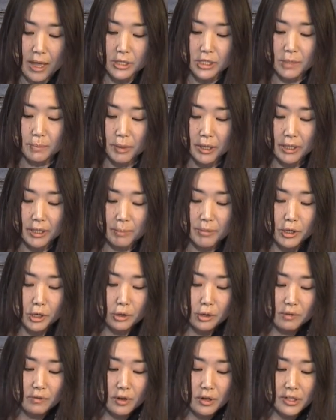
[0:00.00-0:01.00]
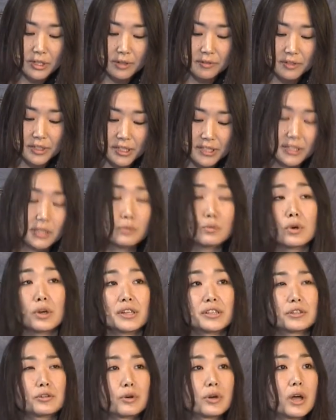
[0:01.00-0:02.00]
to build up the universe of CC
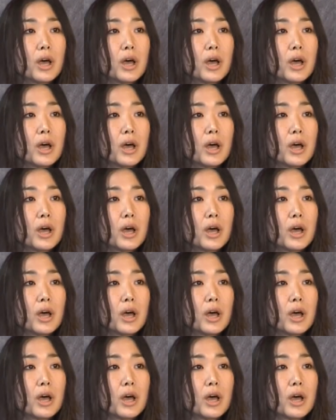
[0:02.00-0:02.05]
works through a